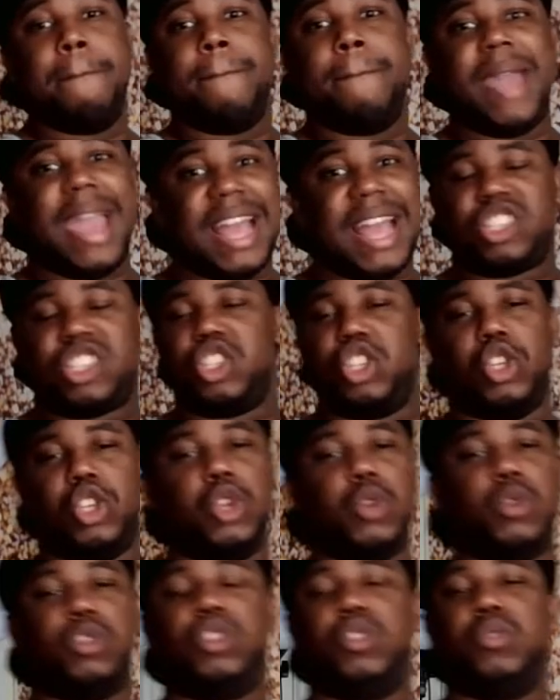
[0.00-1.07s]
Best
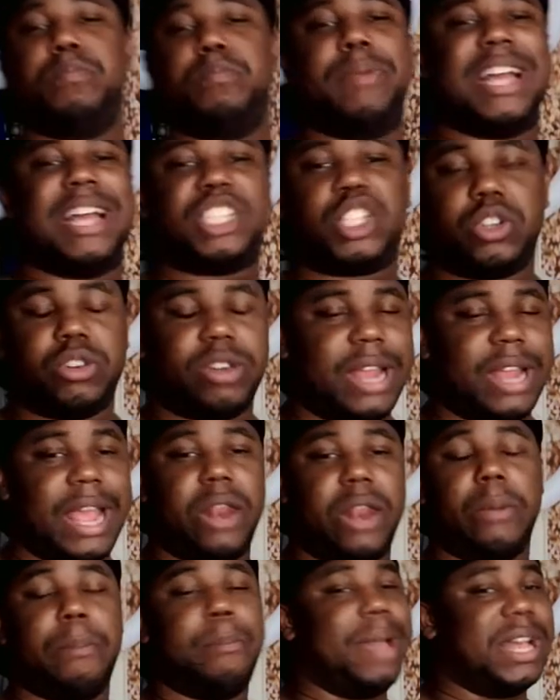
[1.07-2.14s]
YouTube, best
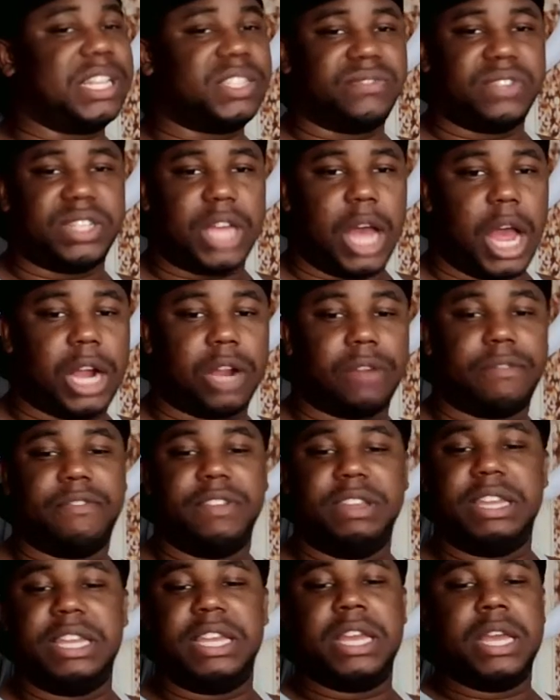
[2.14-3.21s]
creator, best
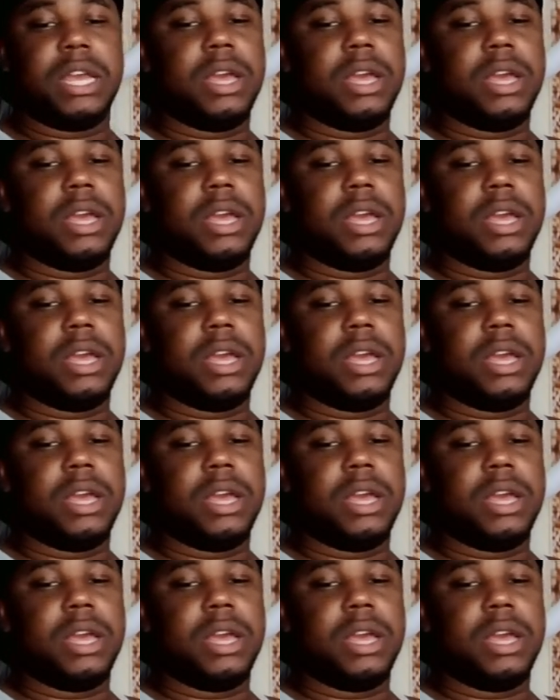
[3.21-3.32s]
photography,